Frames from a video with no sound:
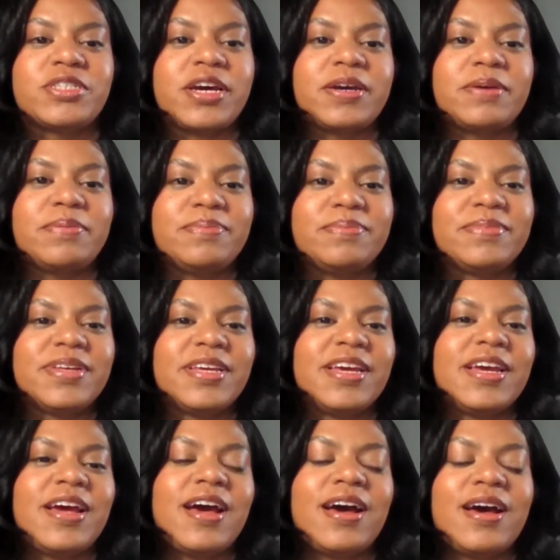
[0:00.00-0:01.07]
up.
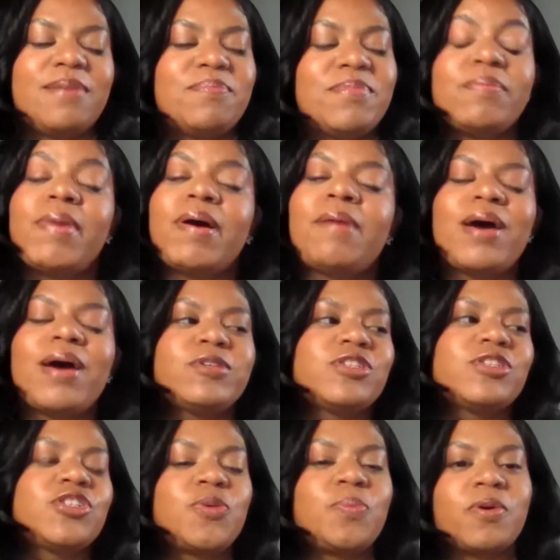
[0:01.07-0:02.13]
Um, but my mom was a
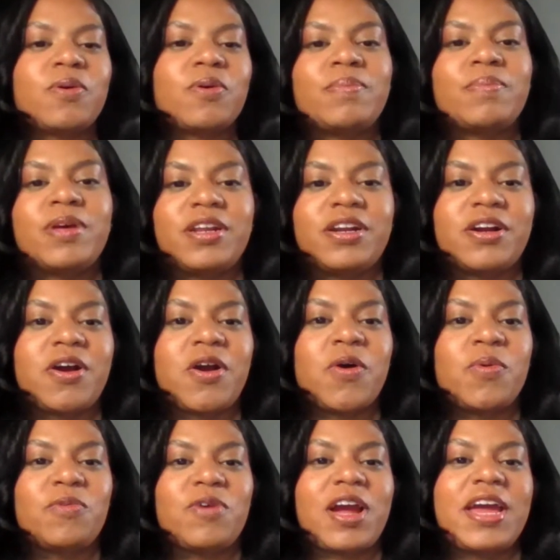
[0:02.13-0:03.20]
superwoman in her
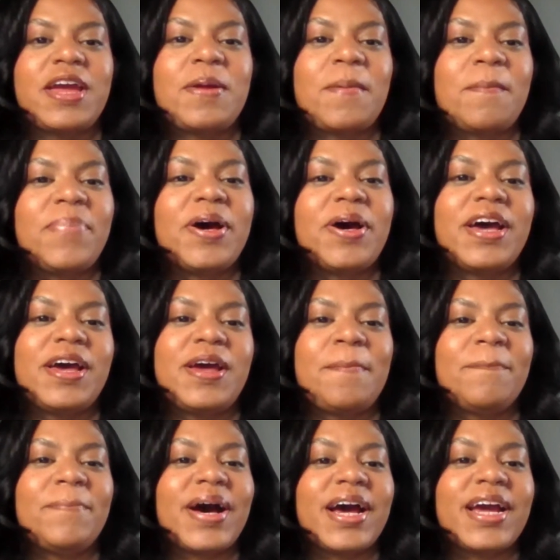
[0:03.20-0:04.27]
own right. But
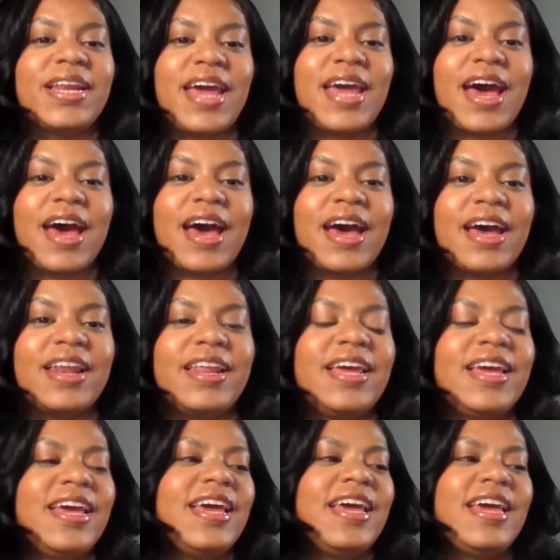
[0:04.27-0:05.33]
my dad,
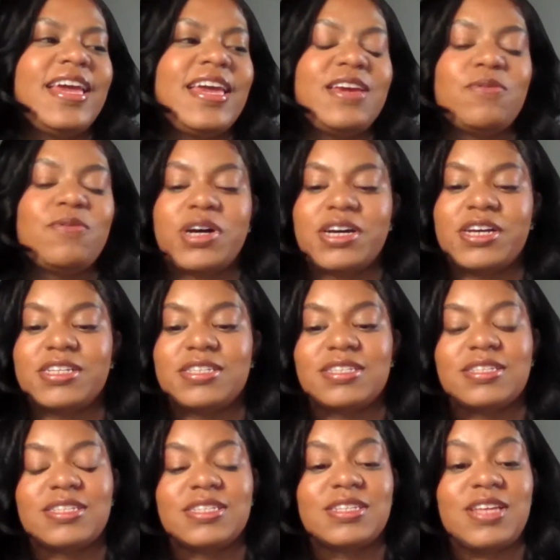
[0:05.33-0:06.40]
he
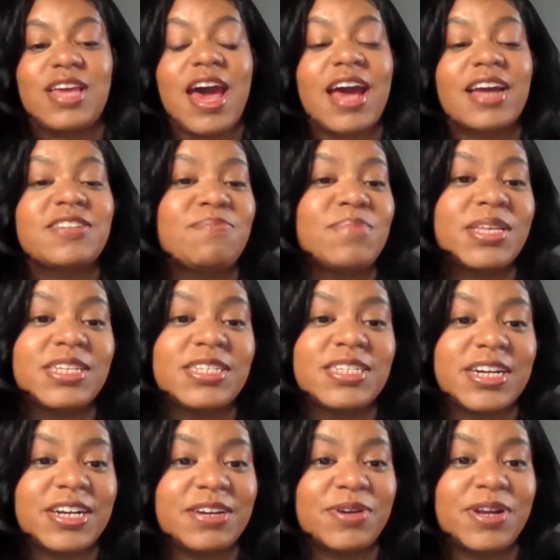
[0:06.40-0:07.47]
was active
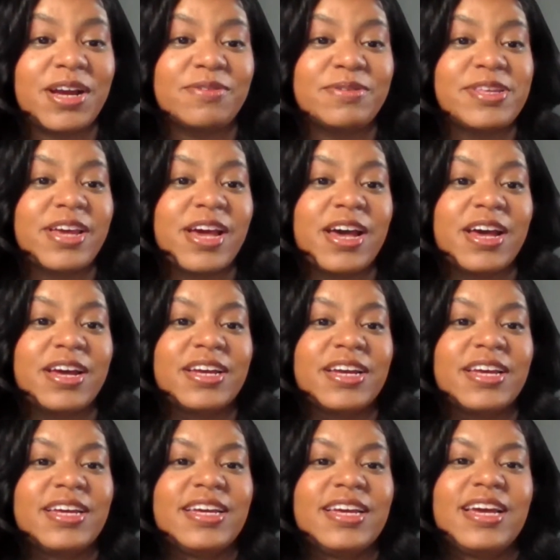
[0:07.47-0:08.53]
military when I was young.
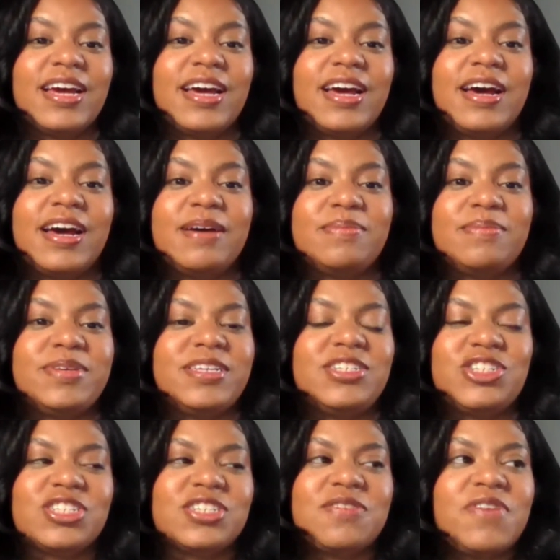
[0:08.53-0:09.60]
Um, he's
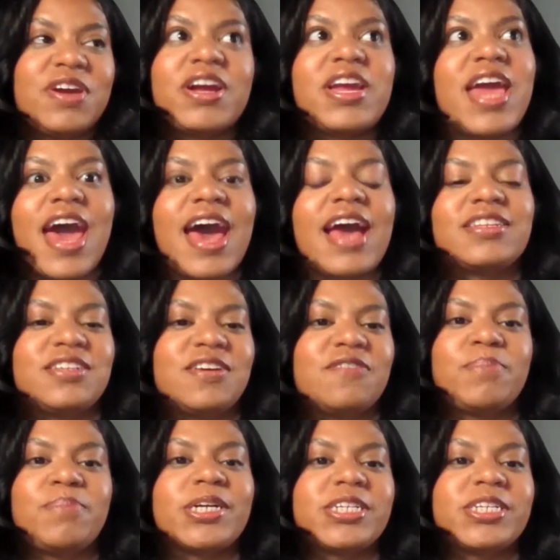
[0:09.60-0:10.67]
just a very active
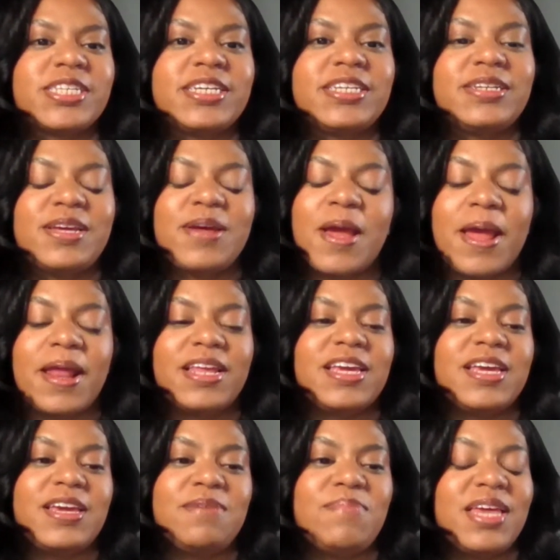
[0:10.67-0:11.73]
person and
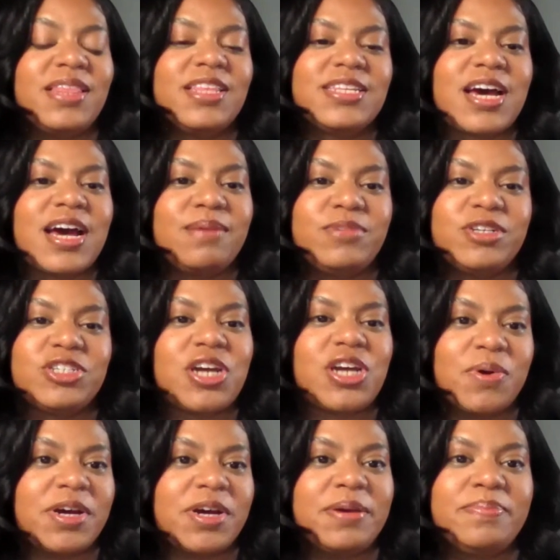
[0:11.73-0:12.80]
he made the time to show
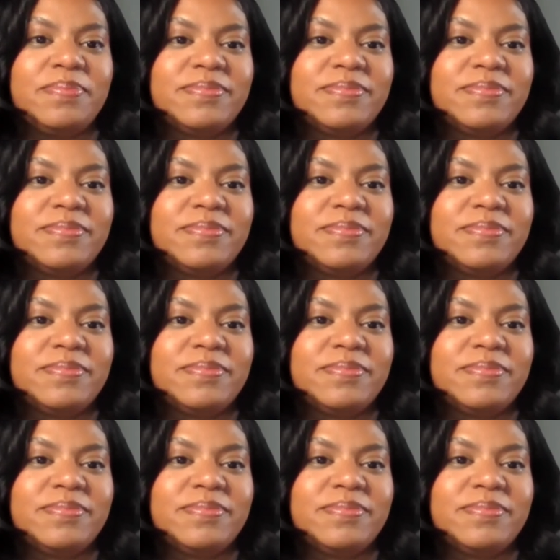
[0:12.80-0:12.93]
up